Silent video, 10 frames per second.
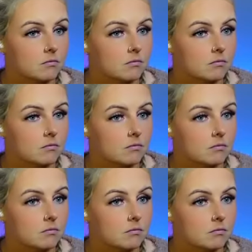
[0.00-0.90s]

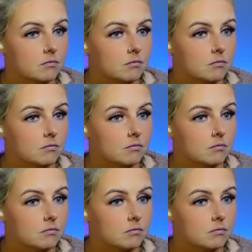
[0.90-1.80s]

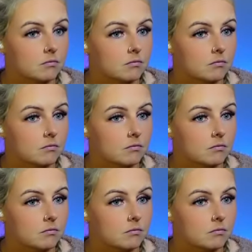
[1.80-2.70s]

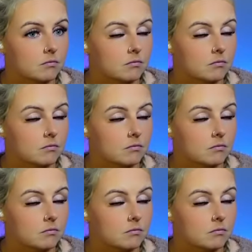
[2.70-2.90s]
This person isn't speaking.